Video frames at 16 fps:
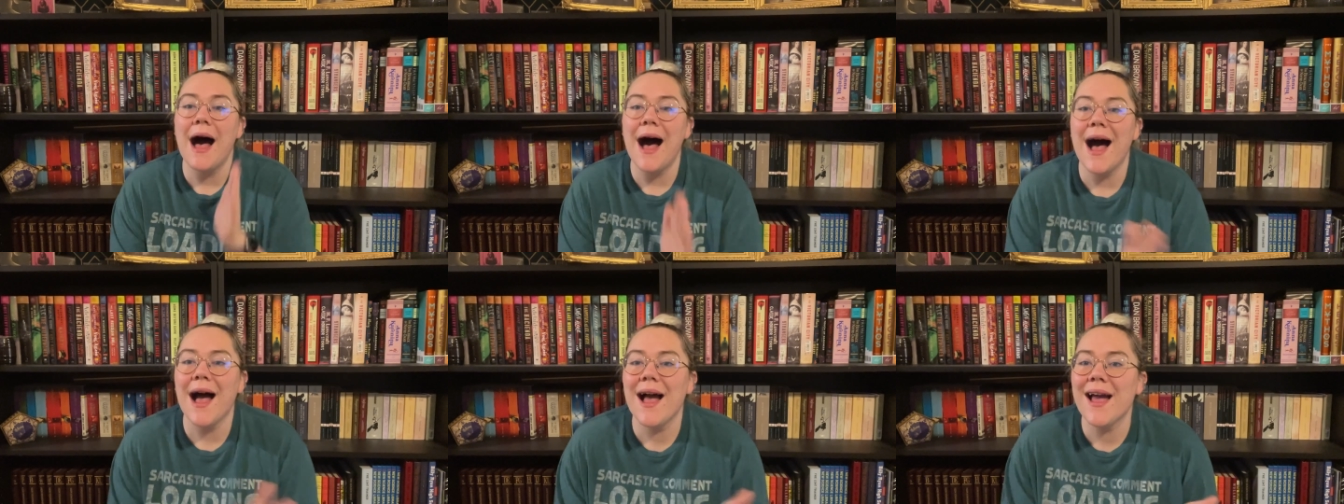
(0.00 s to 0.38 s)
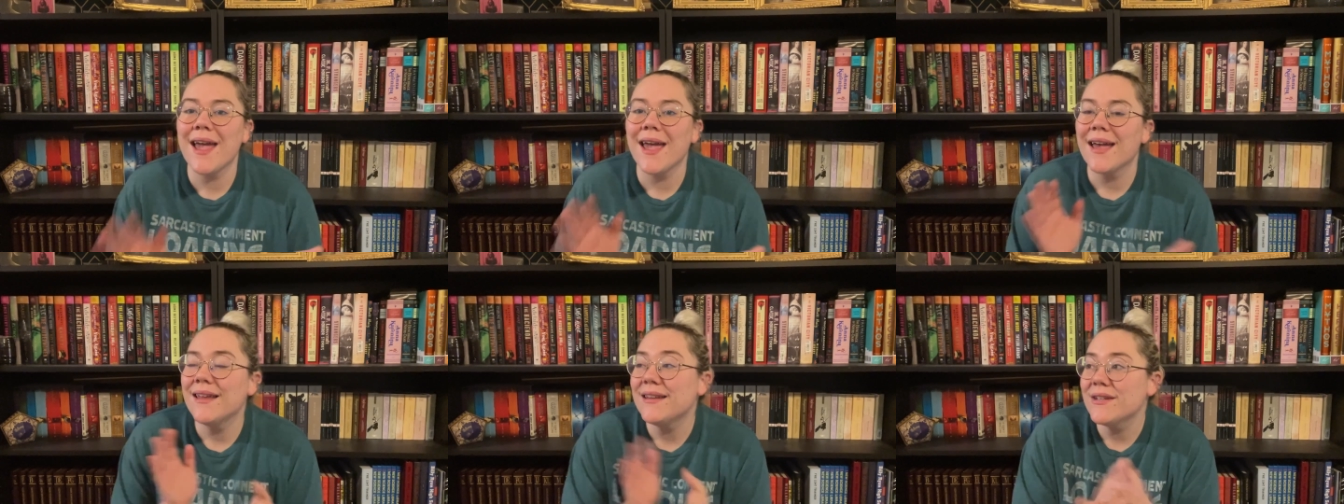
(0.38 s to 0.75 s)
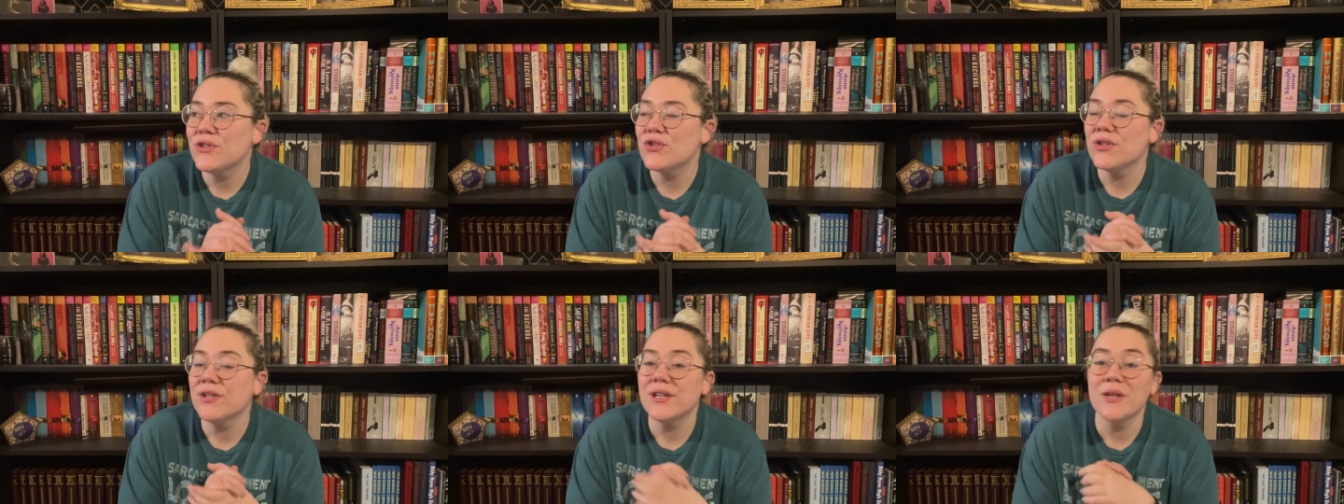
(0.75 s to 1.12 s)
I
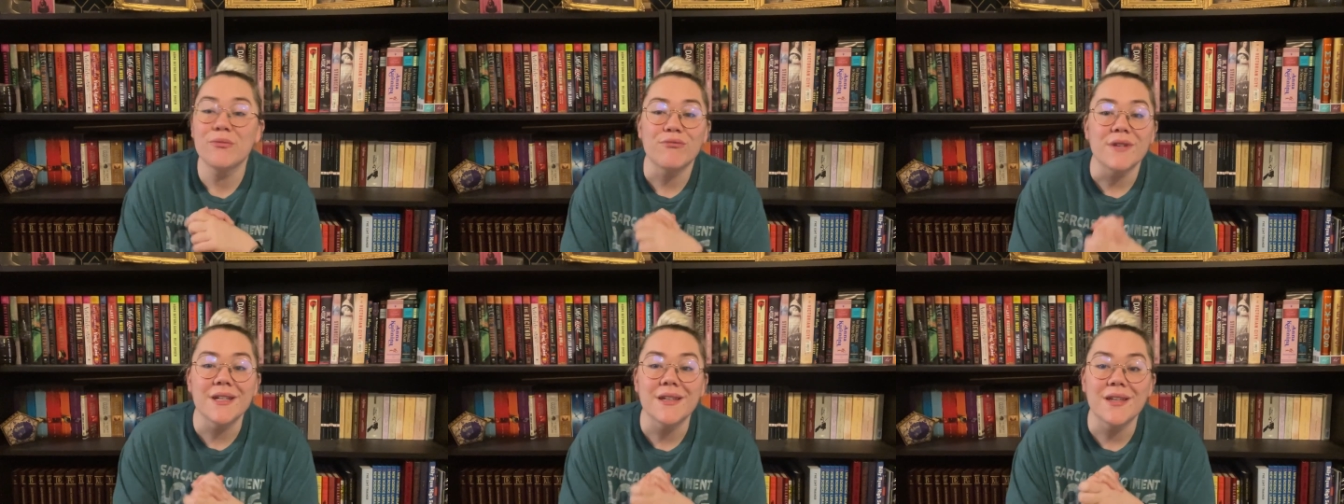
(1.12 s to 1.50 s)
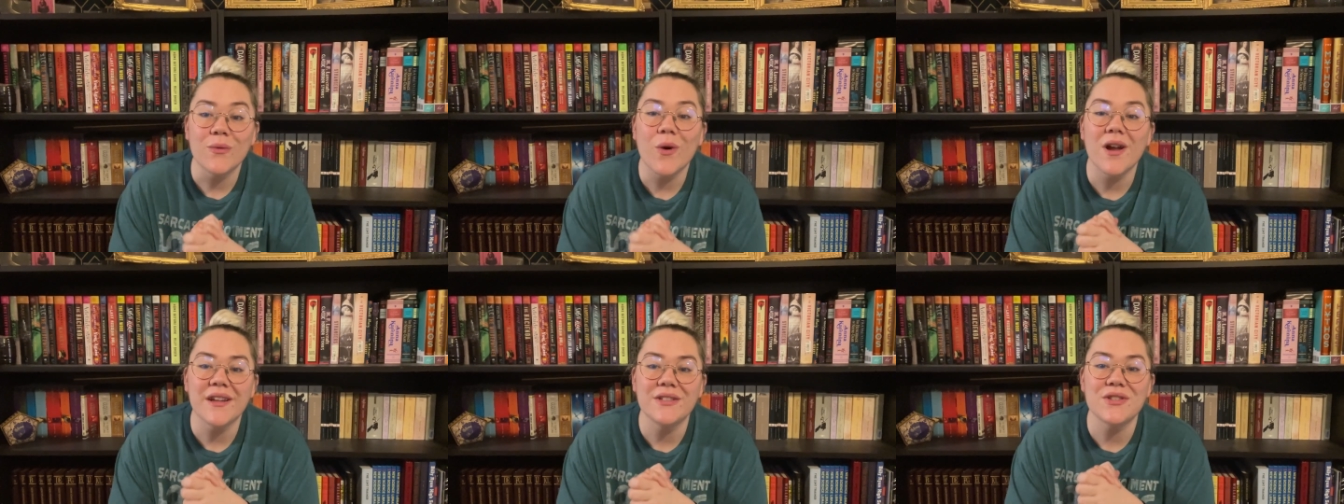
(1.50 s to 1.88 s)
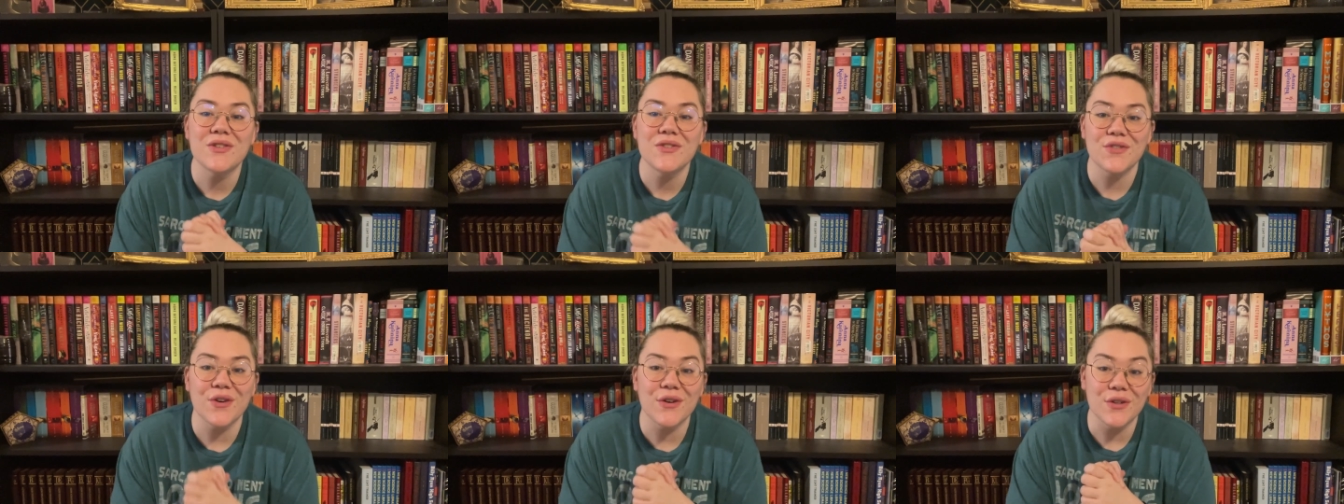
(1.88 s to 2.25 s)
initially really wanted to
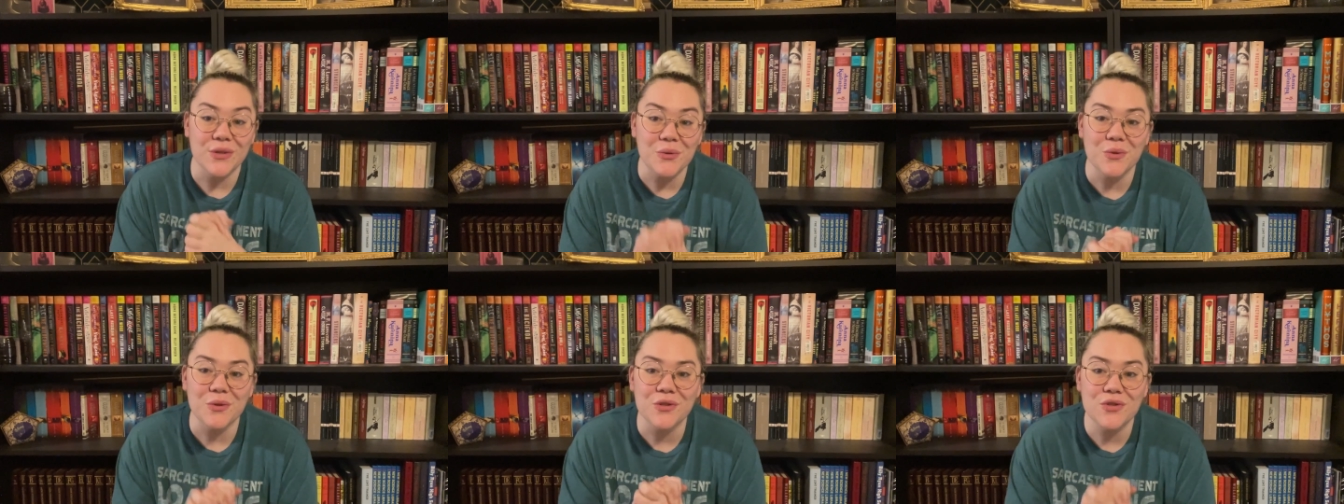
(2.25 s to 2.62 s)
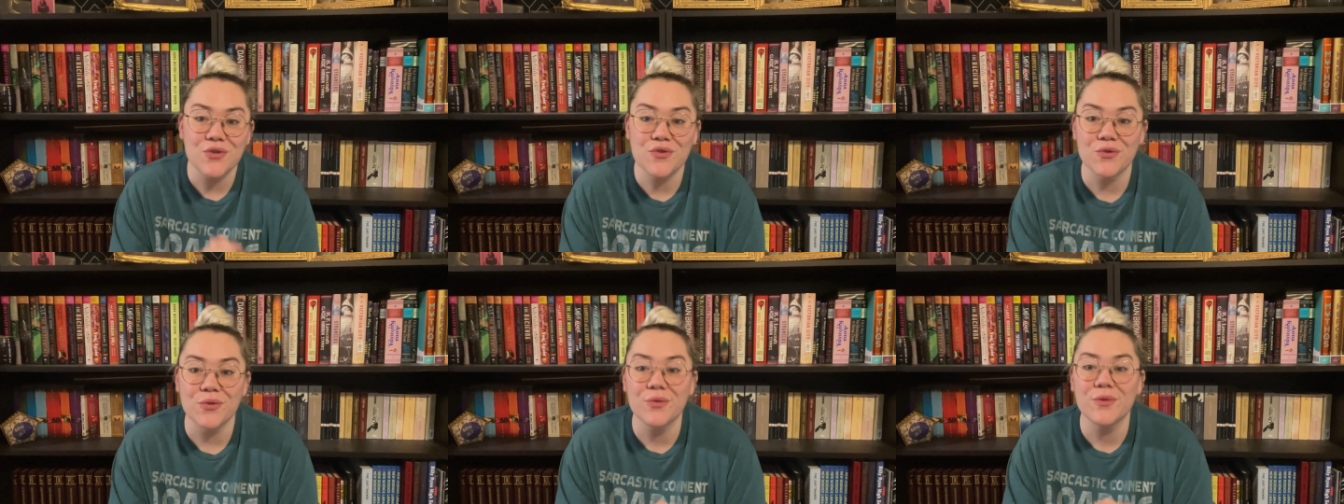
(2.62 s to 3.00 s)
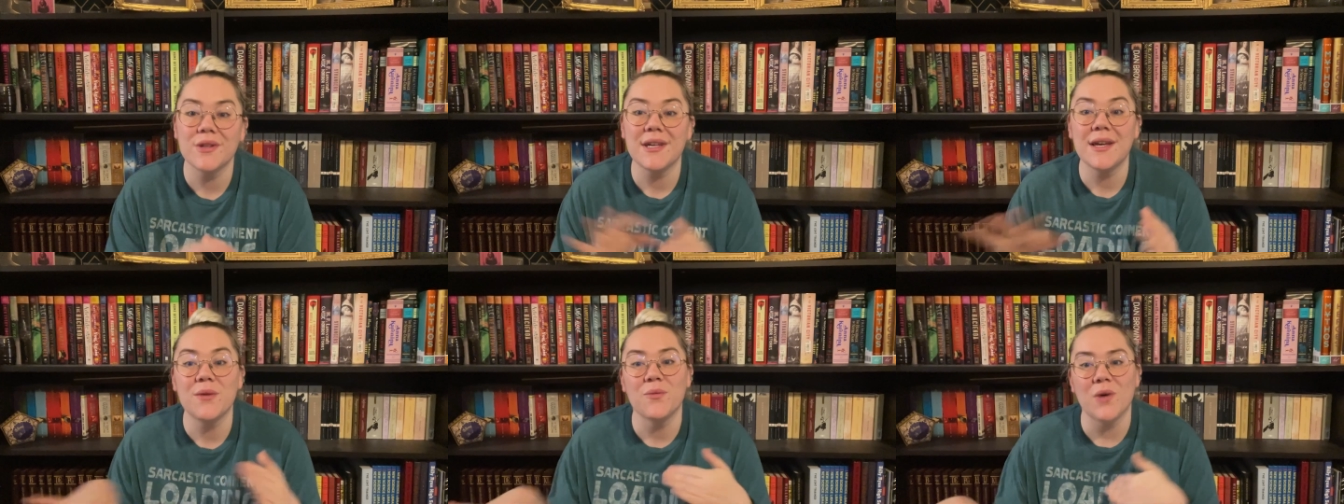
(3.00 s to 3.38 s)
start yours
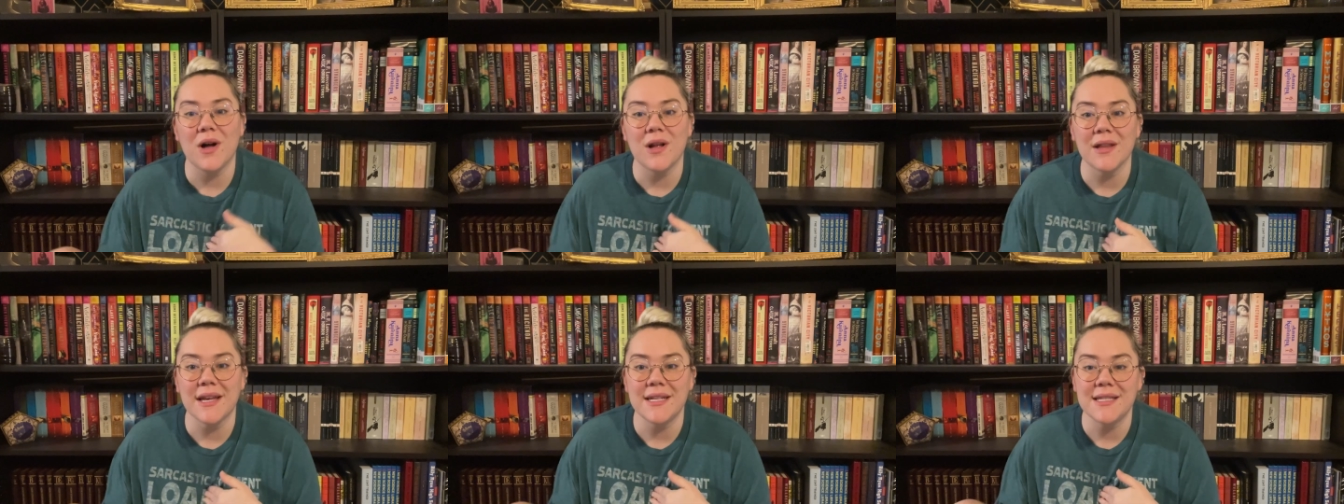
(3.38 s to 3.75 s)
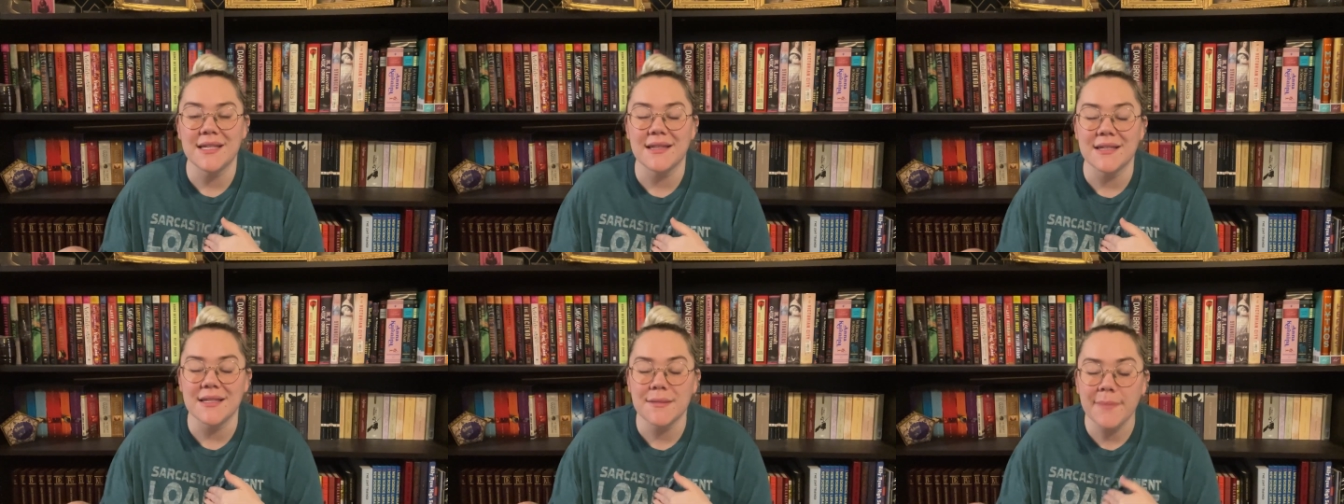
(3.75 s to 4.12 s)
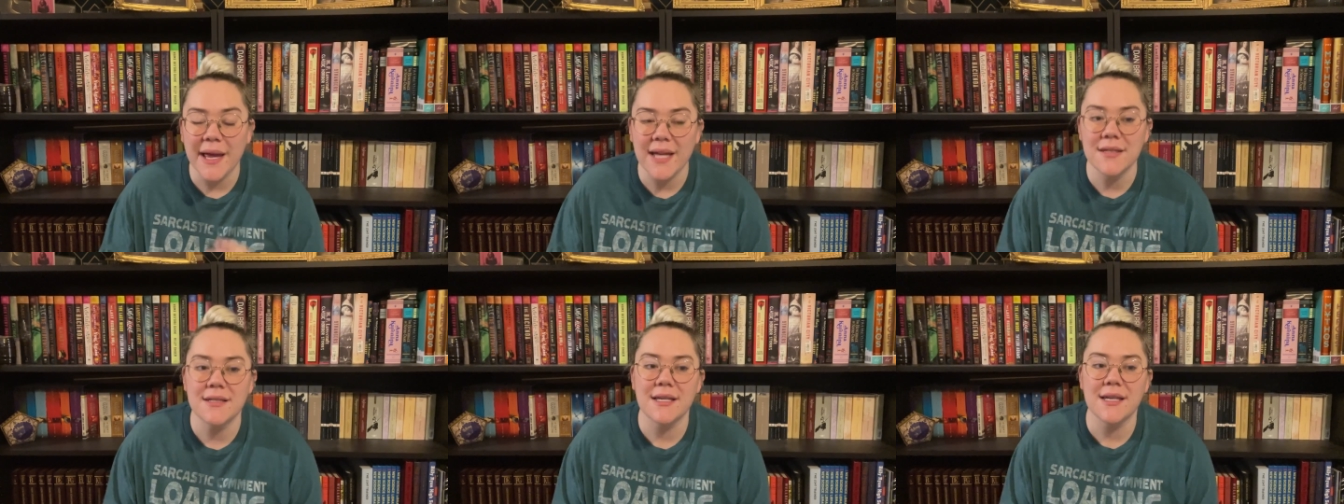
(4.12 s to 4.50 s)
truly while I did this
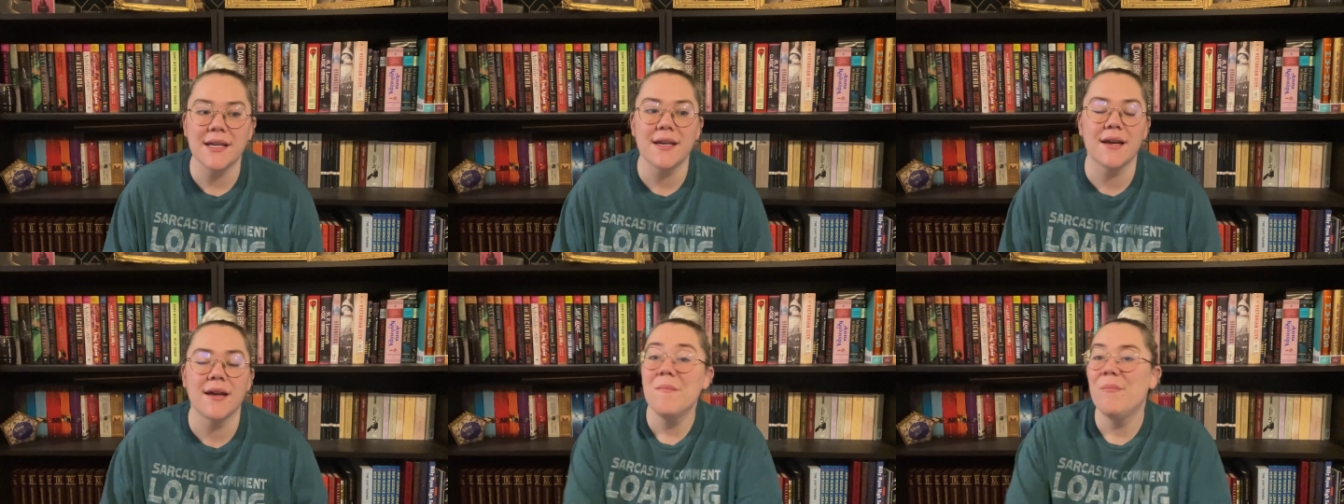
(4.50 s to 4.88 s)
painting,